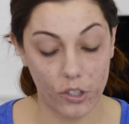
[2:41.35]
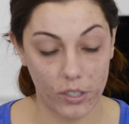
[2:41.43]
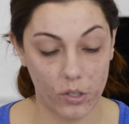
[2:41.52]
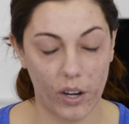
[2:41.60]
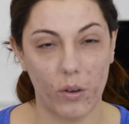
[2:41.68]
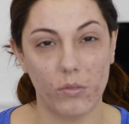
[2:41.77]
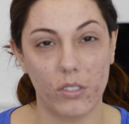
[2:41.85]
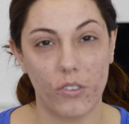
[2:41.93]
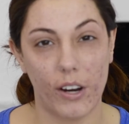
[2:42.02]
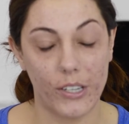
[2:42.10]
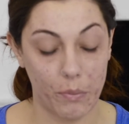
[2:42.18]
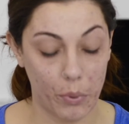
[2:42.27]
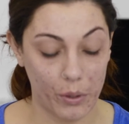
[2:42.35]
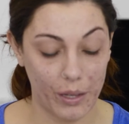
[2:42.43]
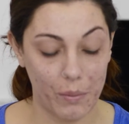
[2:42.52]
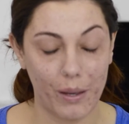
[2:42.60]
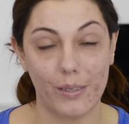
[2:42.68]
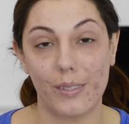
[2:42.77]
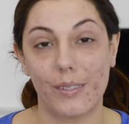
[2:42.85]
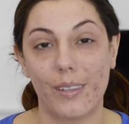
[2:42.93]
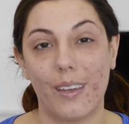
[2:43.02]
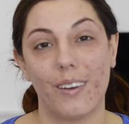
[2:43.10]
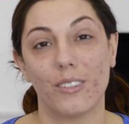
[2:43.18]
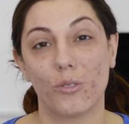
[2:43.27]
just so I don't stretch and pull it because the
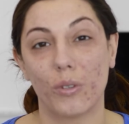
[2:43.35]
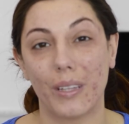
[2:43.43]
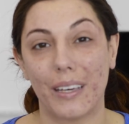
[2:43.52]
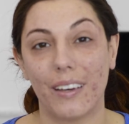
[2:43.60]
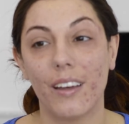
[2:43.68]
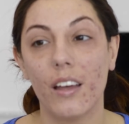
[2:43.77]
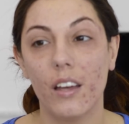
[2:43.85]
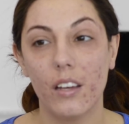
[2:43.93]
skin is really